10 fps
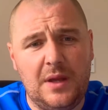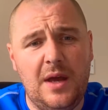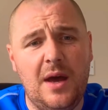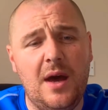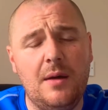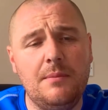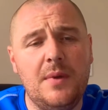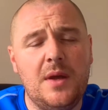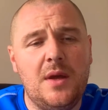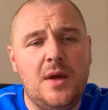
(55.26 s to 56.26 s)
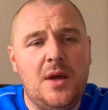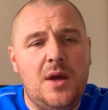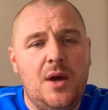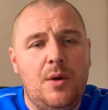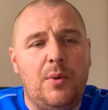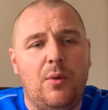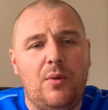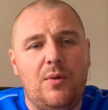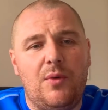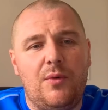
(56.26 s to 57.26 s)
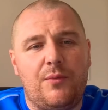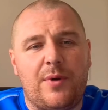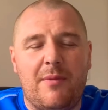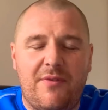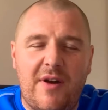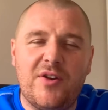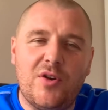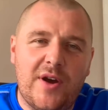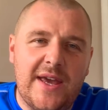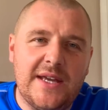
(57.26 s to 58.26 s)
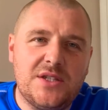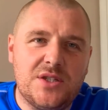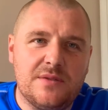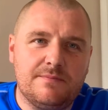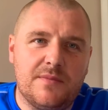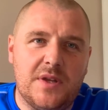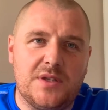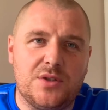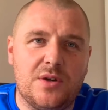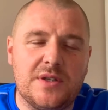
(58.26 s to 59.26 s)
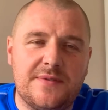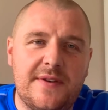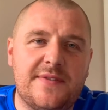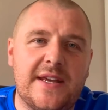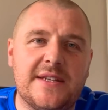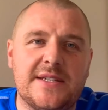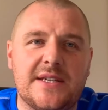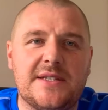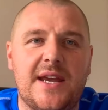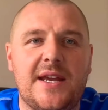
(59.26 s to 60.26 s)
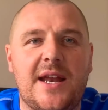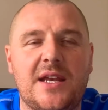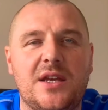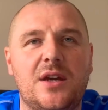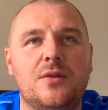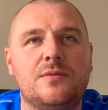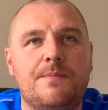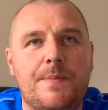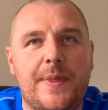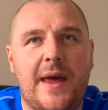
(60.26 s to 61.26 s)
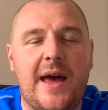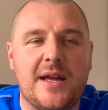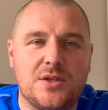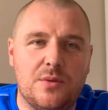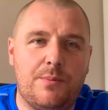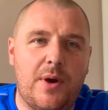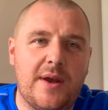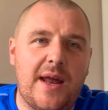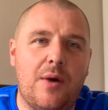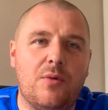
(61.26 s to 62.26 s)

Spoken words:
But from a very young age, as young as 15, 16, I knew that at some point I